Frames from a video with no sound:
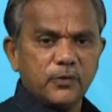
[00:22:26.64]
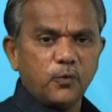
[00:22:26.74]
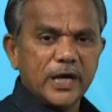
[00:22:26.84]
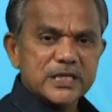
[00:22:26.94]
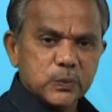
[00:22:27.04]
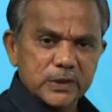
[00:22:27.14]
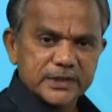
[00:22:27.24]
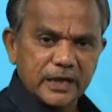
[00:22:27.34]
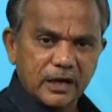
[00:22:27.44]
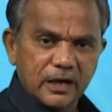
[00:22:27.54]
So the
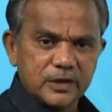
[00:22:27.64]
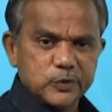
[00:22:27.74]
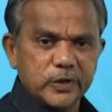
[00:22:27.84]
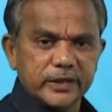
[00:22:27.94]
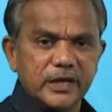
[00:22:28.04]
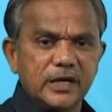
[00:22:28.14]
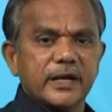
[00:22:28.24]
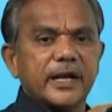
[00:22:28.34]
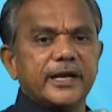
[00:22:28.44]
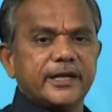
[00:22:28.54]
vice versa occur
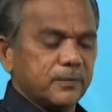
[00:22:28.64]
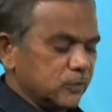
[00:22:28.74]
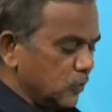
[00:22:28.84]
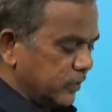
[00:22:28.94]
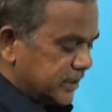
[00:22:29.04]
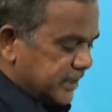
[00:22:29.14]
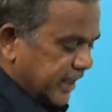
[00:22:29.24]
during the night time.